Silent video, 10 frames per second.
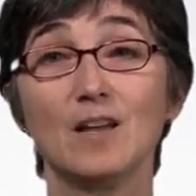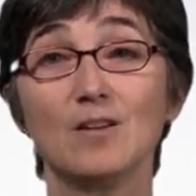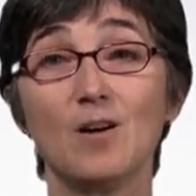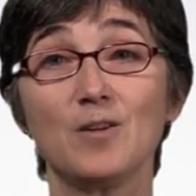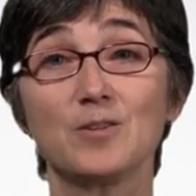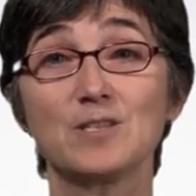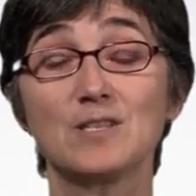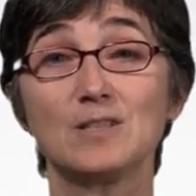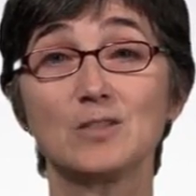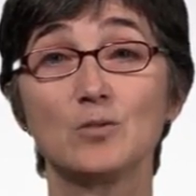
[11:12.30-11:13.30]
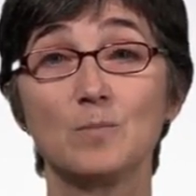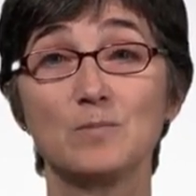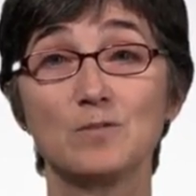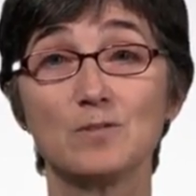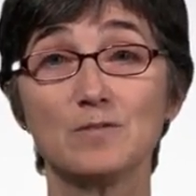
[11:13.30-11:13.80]
and harder still to
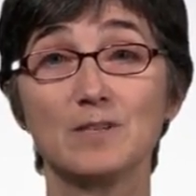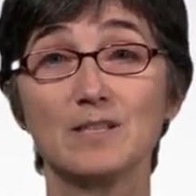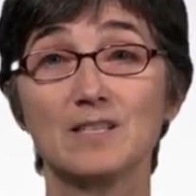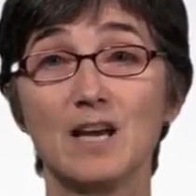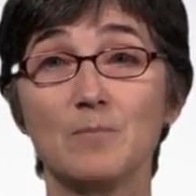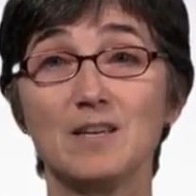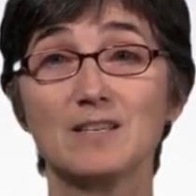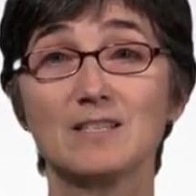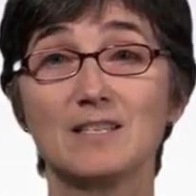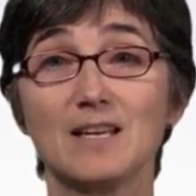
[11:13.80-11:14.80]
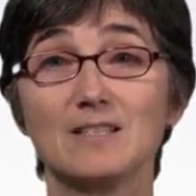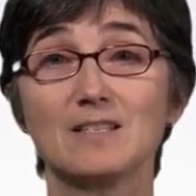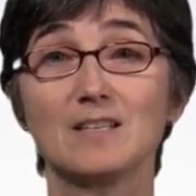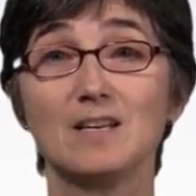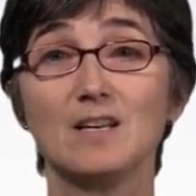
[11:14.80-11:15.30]
observe it, Timaeus
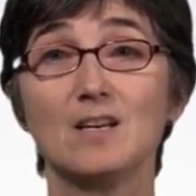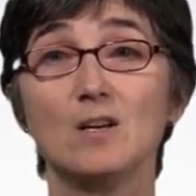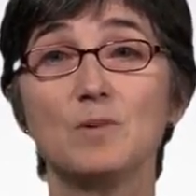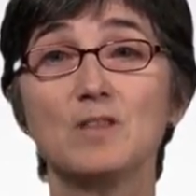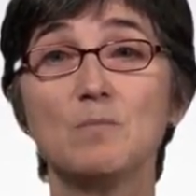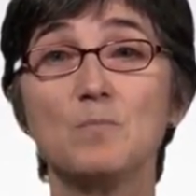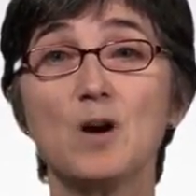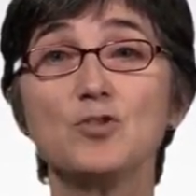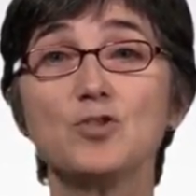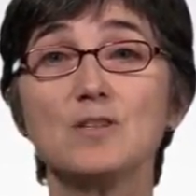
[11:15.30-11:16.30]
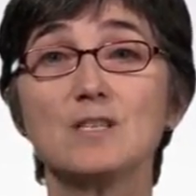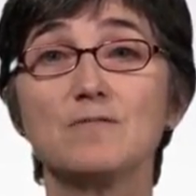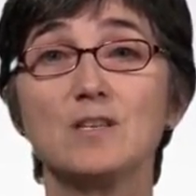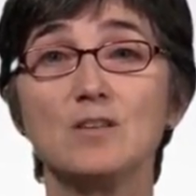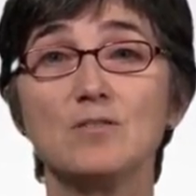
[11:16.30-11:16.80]
says, but the motions
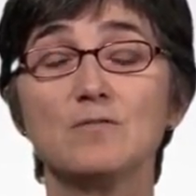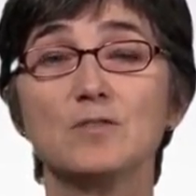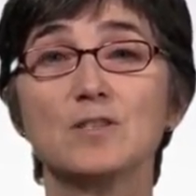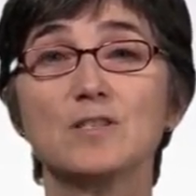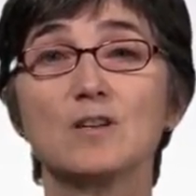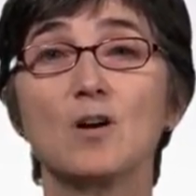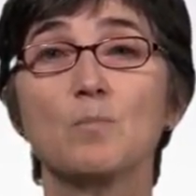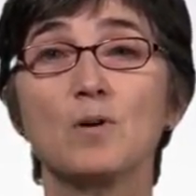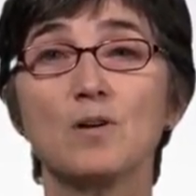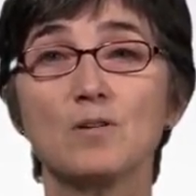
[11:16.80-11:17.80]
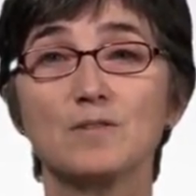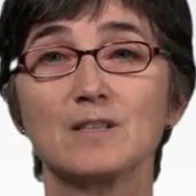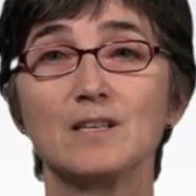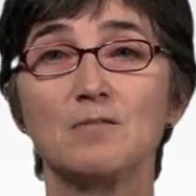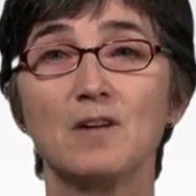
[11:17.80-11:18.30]
of the universe are
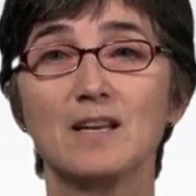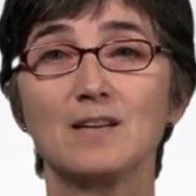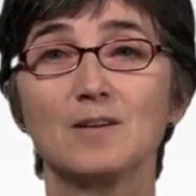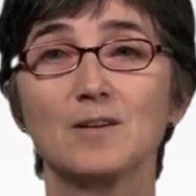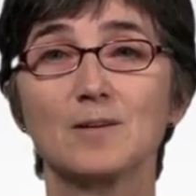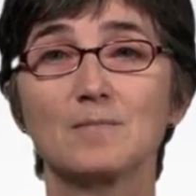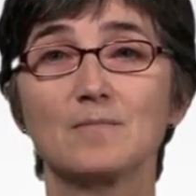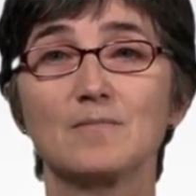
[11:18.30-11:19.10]
perfectly regular.